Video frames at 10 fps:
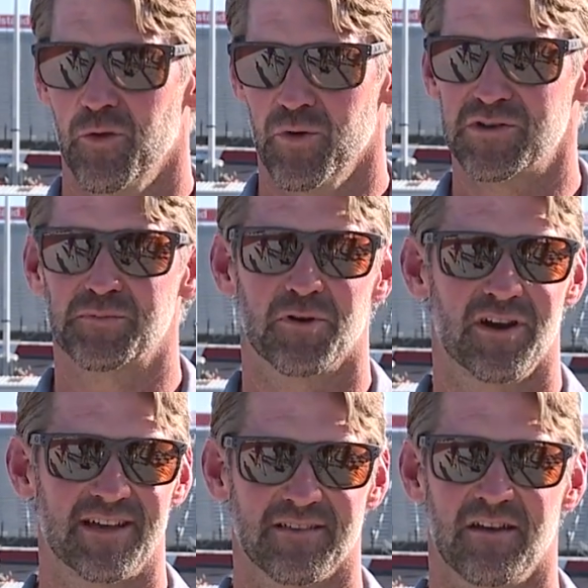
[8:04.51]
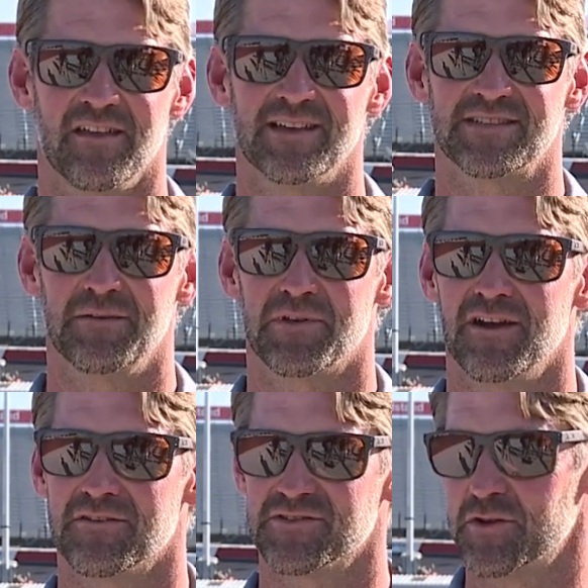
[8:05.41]
Wilkesboro has a lot of that same
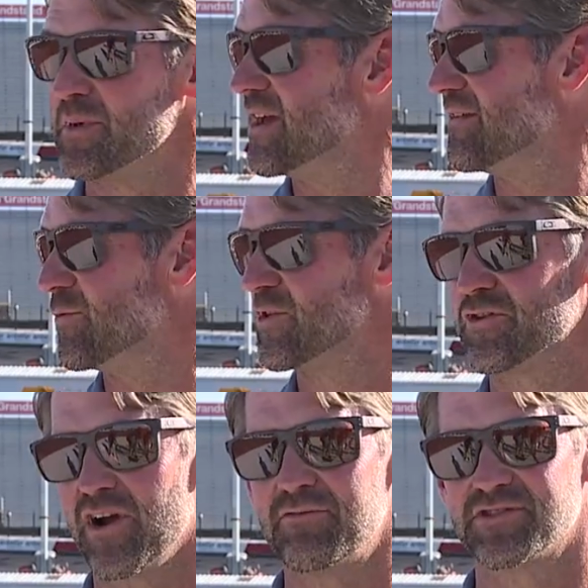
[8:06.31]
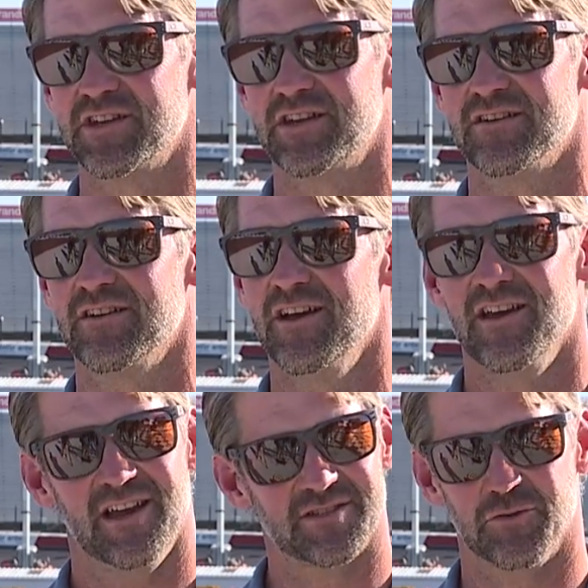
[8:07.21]
character. So it'll be, when the drivers get here,
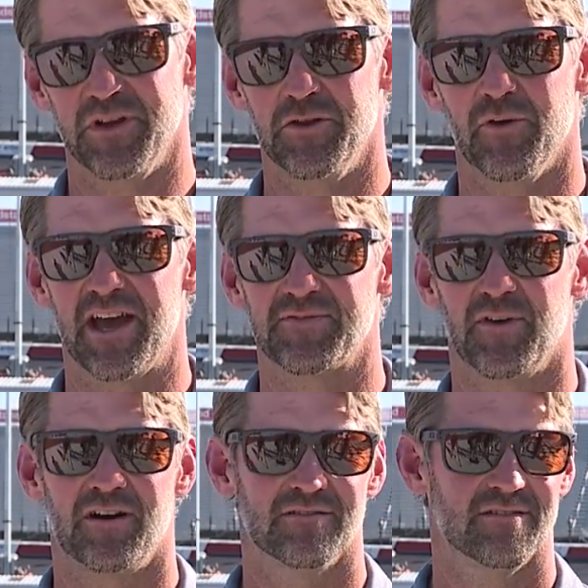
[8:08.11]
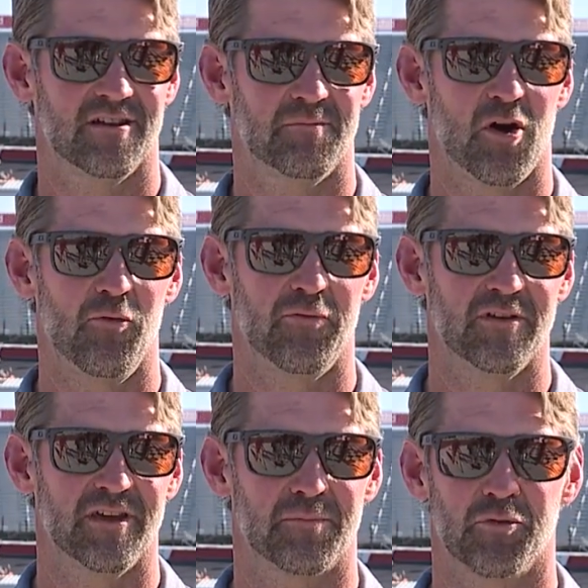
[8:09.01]
it's going to be new asphalt.
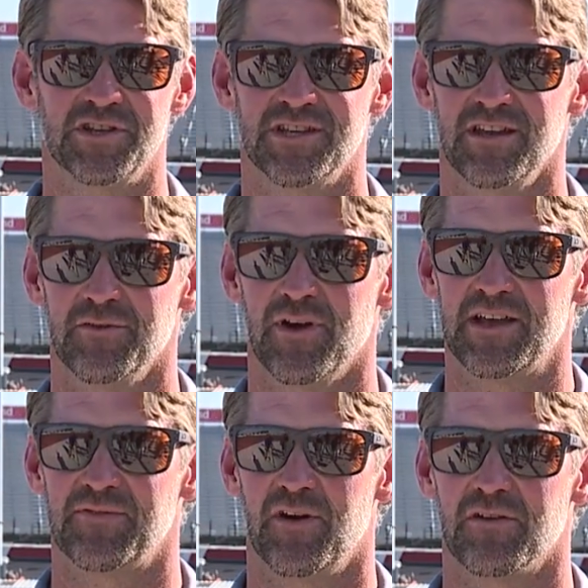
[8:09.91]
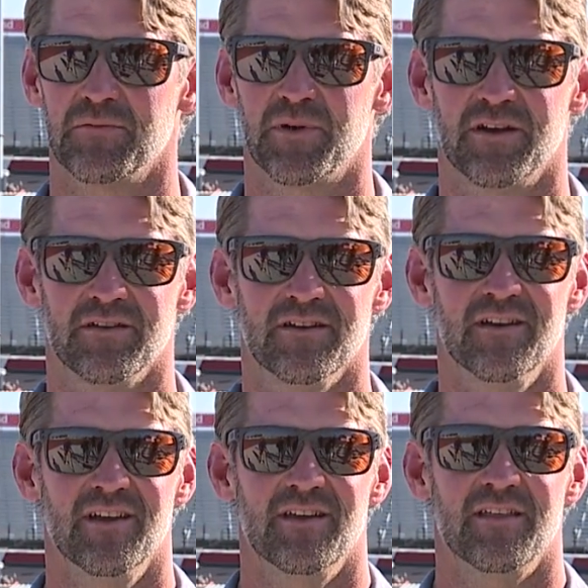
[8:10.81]
Hopefully they appreciate new asphalt compared to
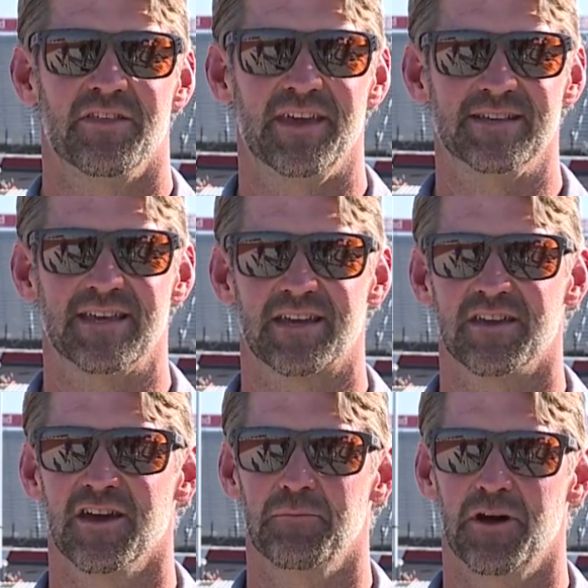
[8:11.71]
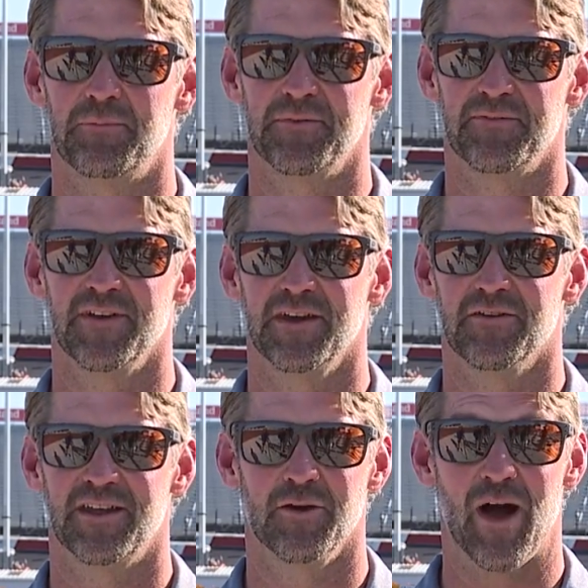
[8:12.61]
things that can come up and
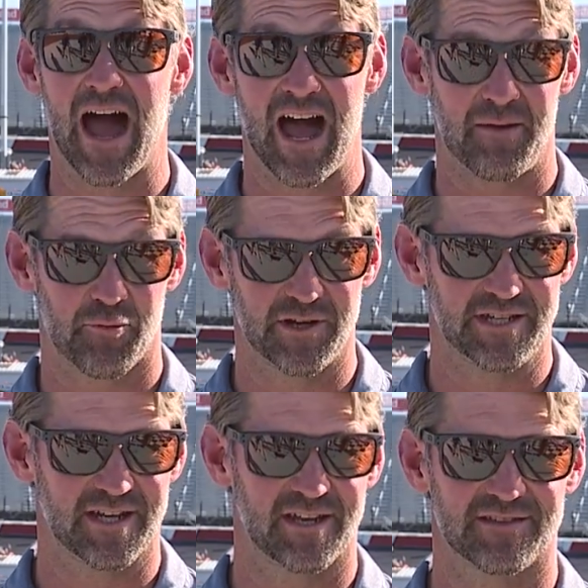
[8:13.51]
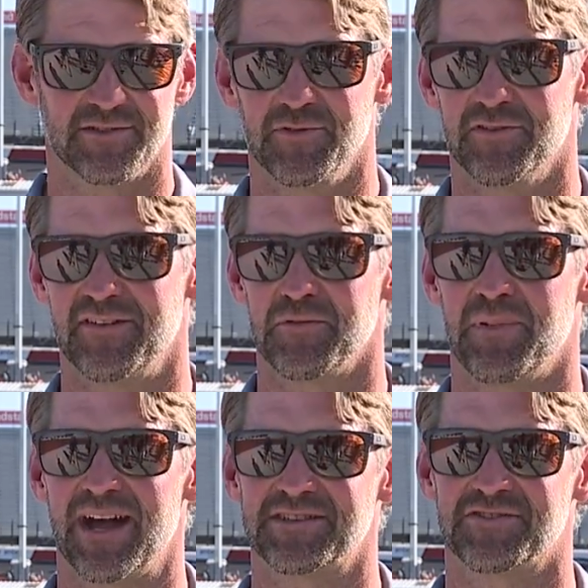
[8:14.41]
fail. I know I appreciate it, so we don't have to
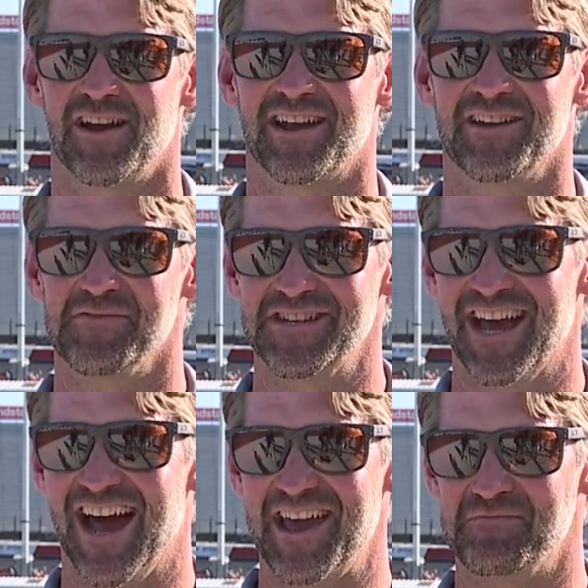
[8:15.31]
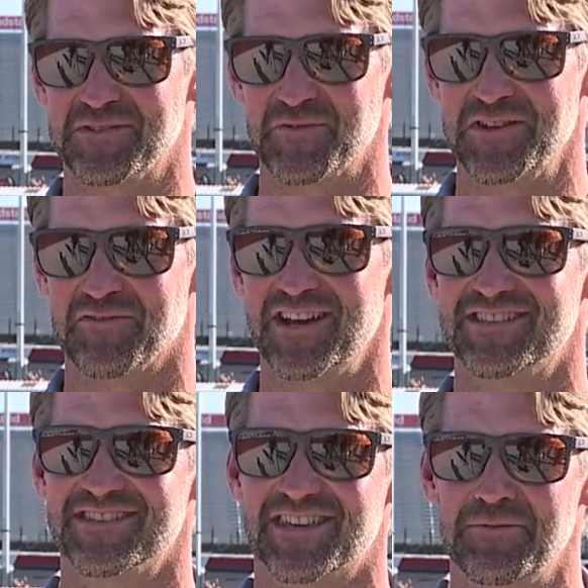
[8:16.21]
patch the track every night between
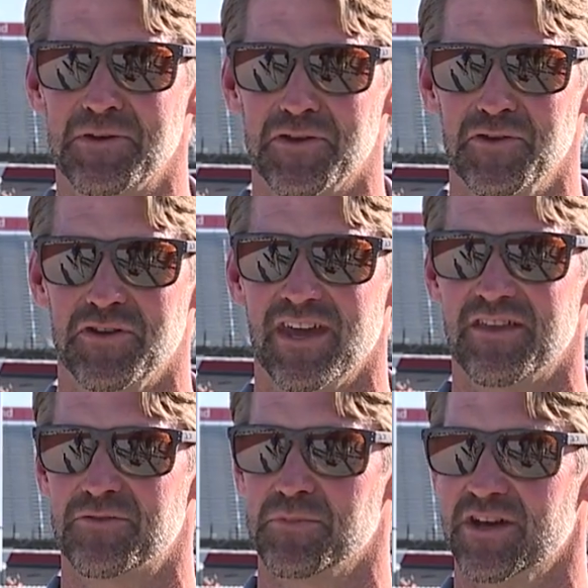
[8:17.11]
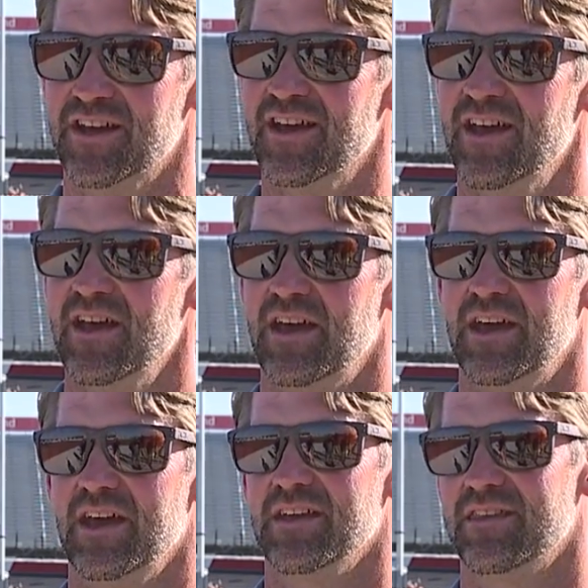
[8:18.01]
races and keep it glued together, but
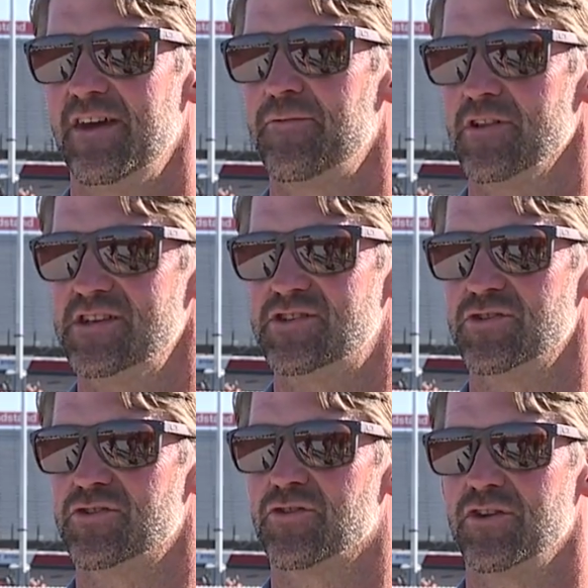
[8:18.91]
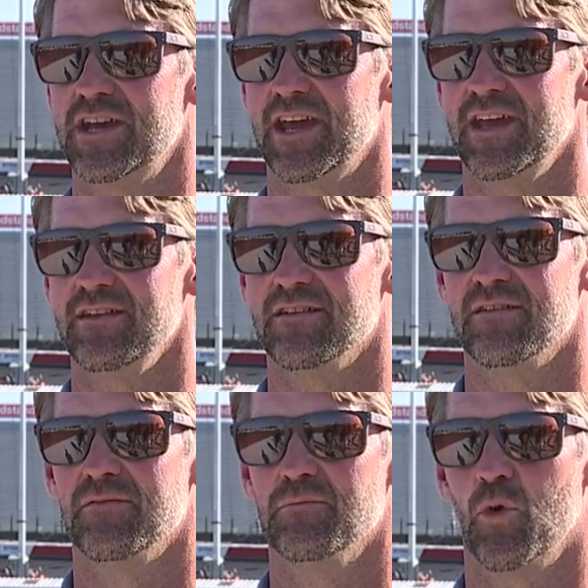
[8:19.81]
it definitely should create
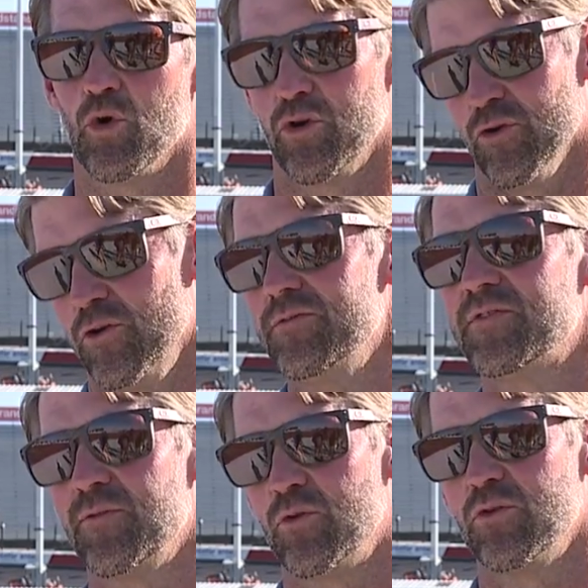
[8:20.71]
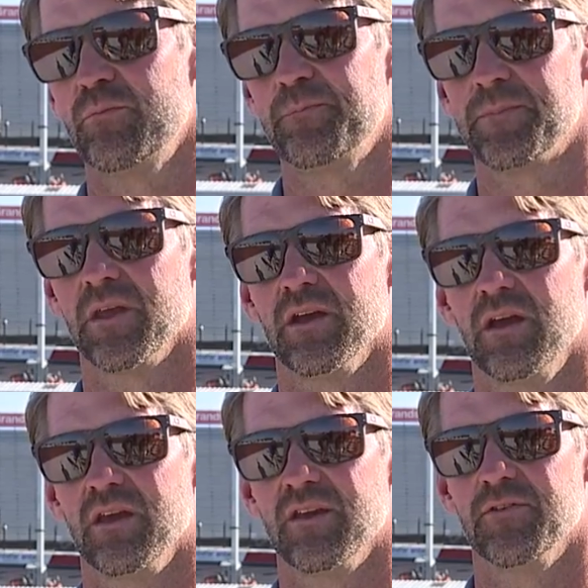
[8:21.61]
more grooves for them
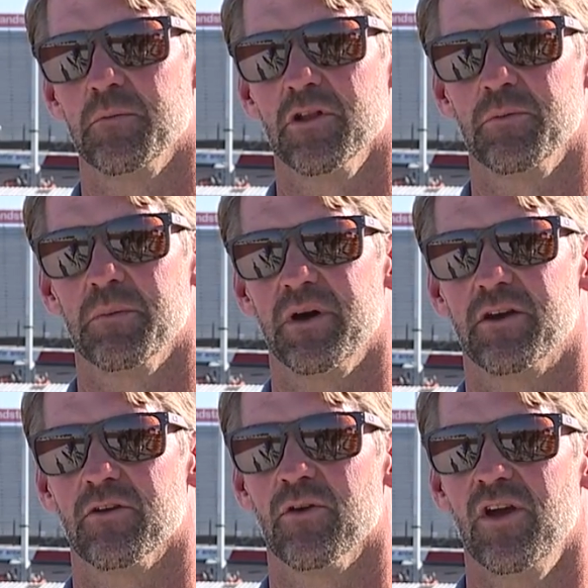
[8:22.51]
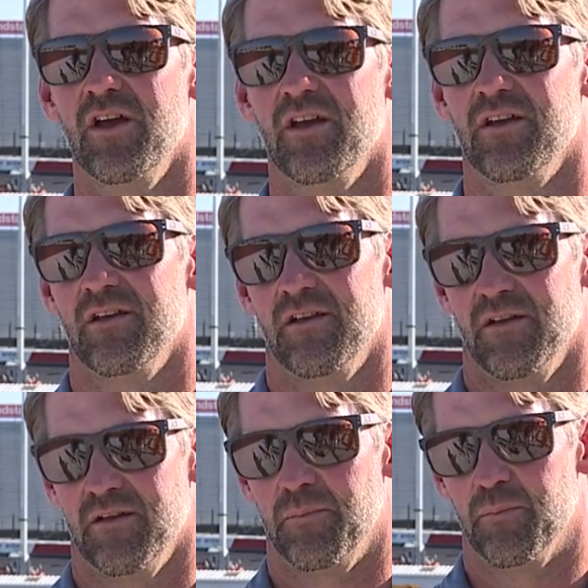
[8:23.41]
and give them a little bit better
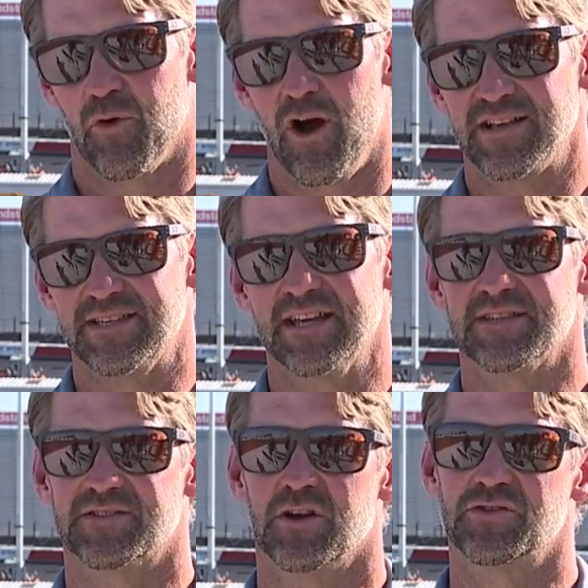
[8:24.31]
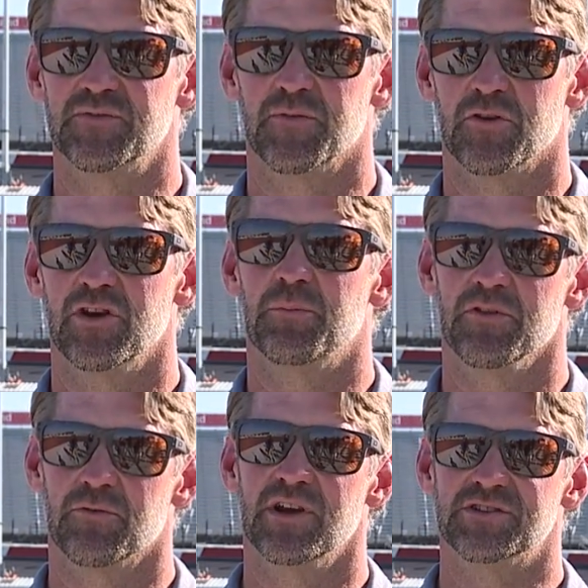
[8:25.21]
process of searching for grip
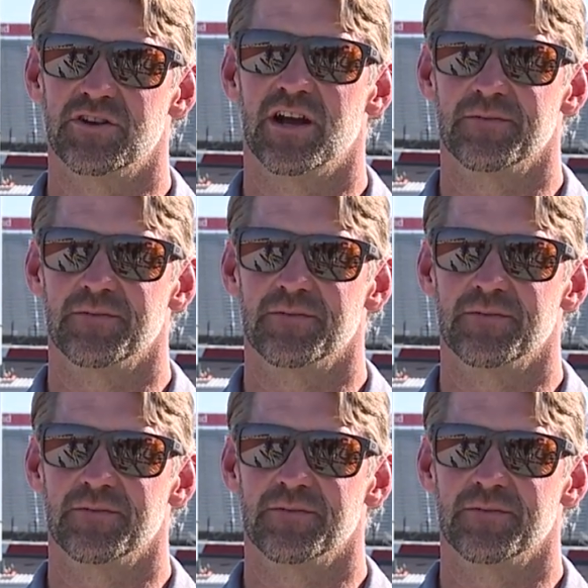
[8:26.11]
on the racetrack.